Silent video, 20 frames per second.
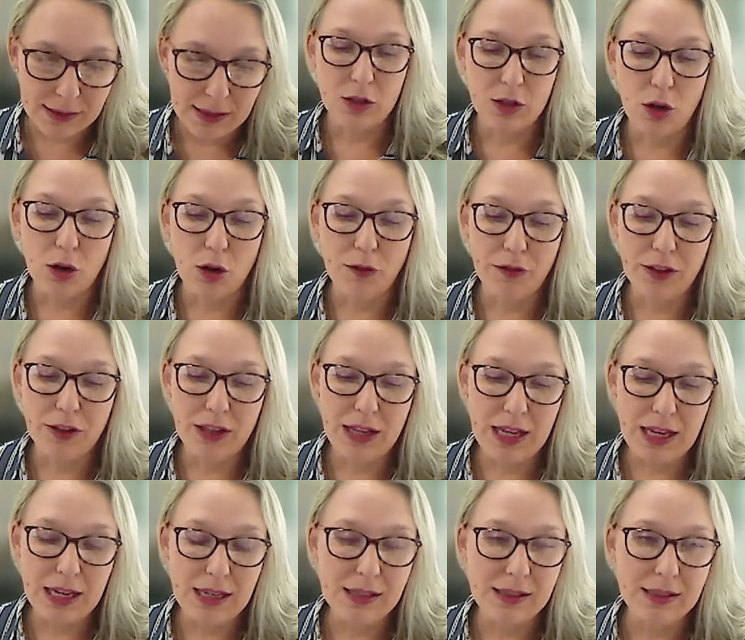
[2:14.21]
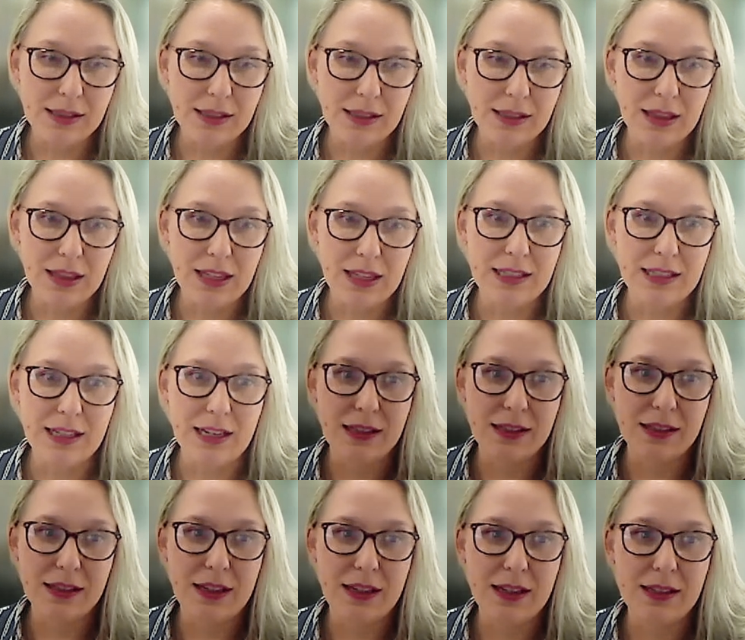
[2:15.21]
So often the
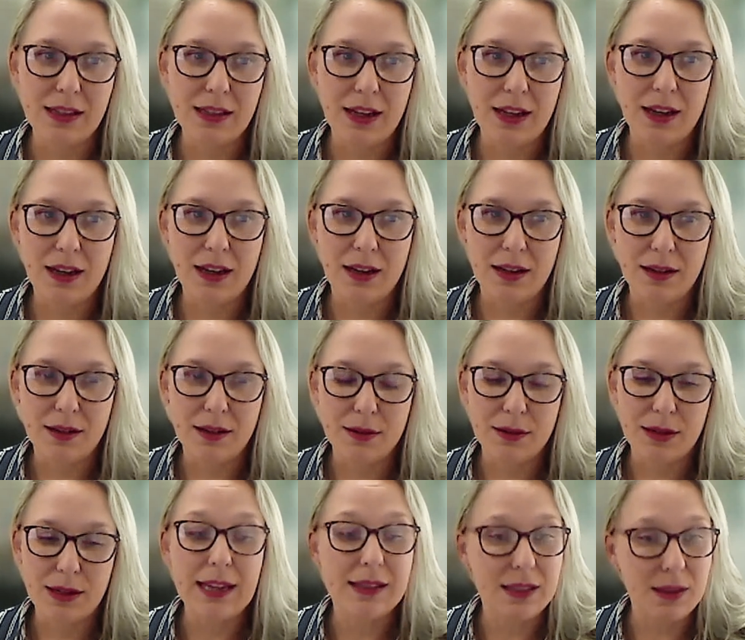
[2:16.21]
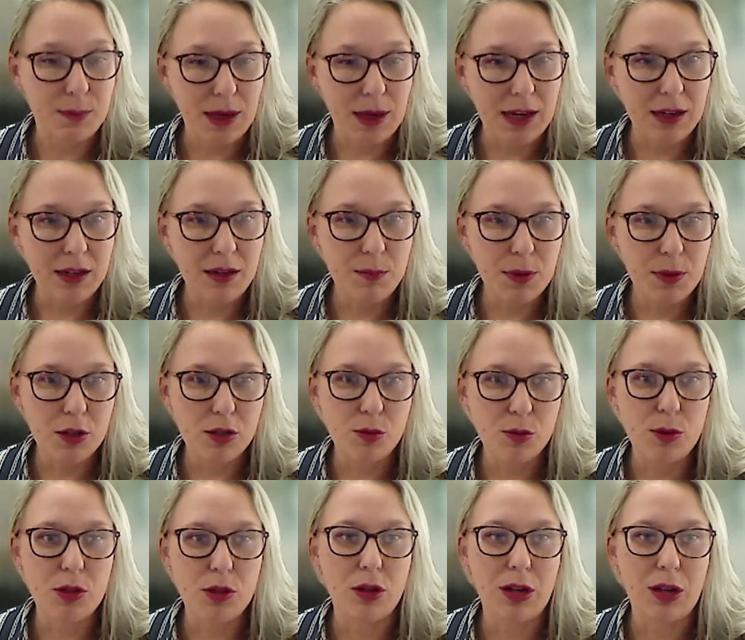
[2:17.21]
intensities are estimated because
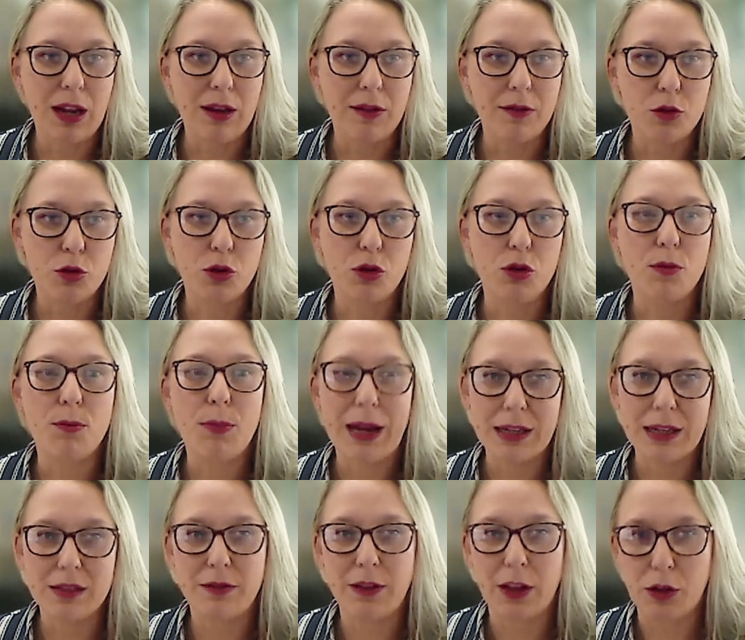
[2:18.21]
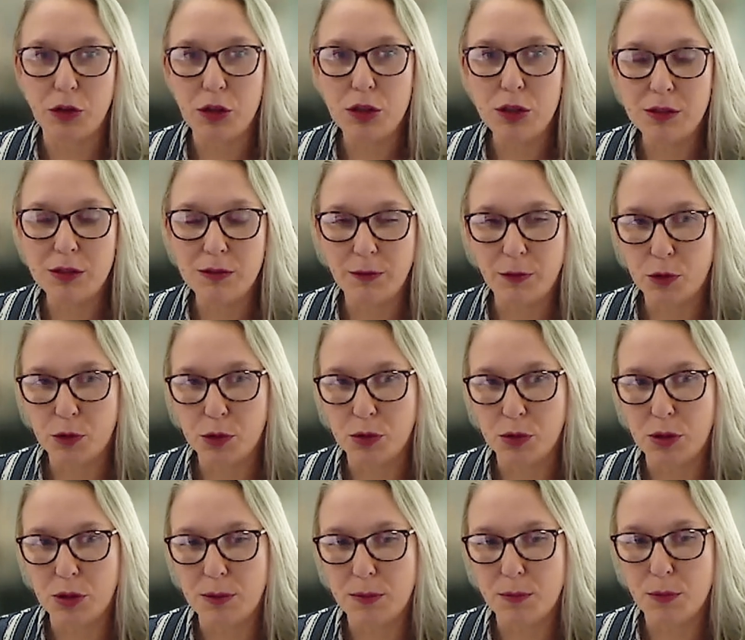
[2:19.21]
we don't have true max values
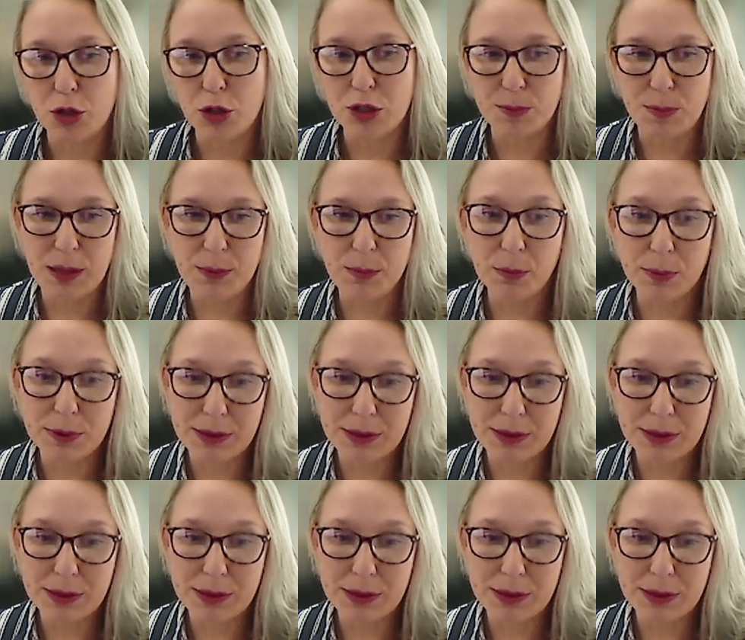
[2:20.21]
for most people,